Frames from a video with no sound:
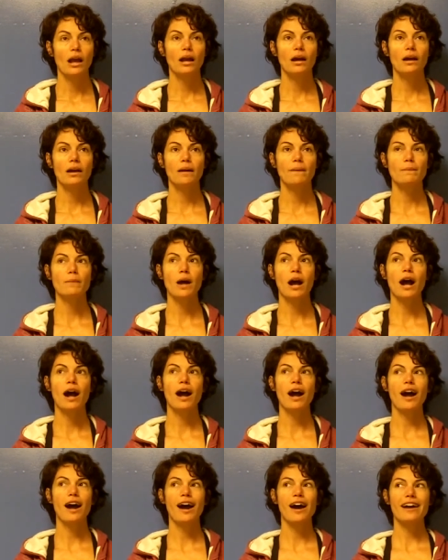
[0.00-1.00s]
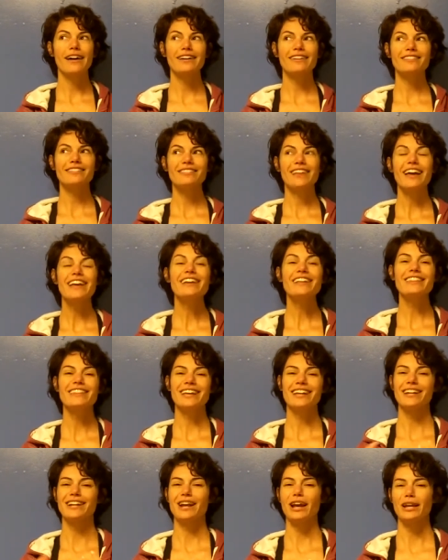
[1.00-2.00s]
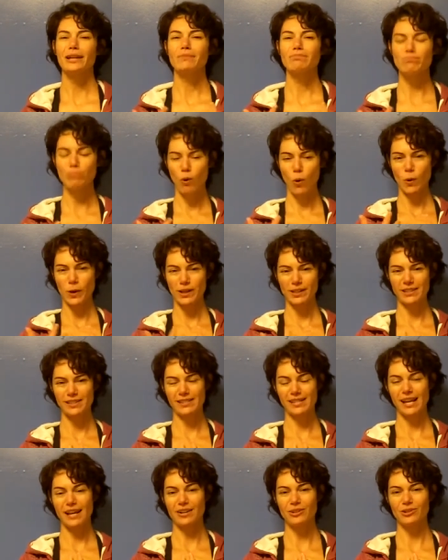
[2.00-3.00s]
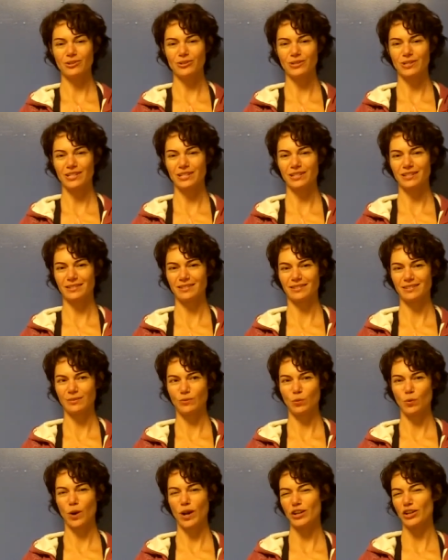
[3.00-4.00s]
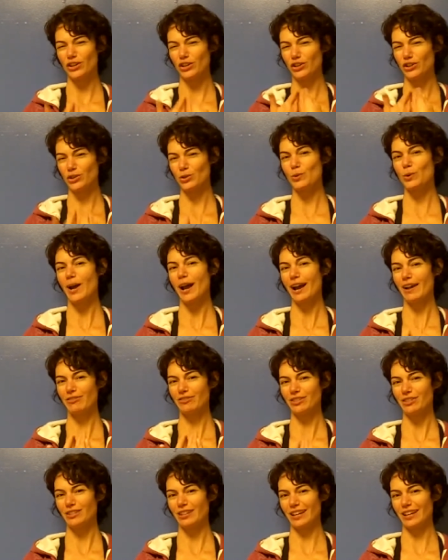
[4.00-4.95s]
I like that it kind of points out what you have to,